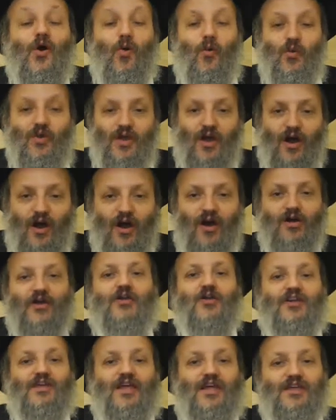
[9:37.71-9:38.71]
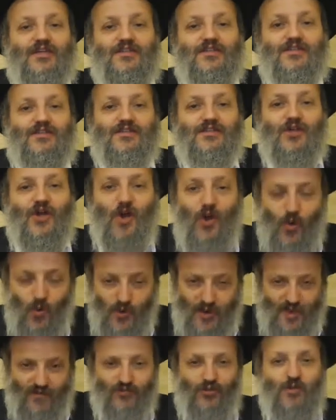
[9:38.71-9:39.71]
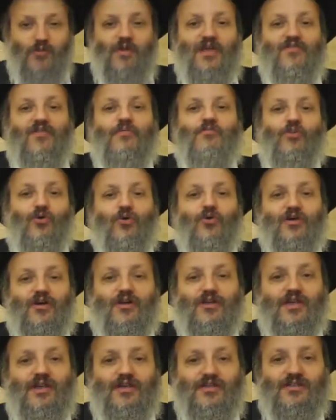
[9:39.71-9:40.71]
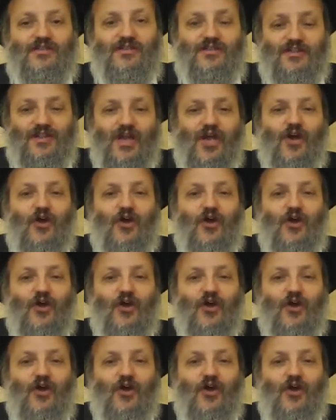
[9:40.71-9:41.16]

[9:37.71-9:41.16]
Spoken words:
We are connected. We have to be even more connected,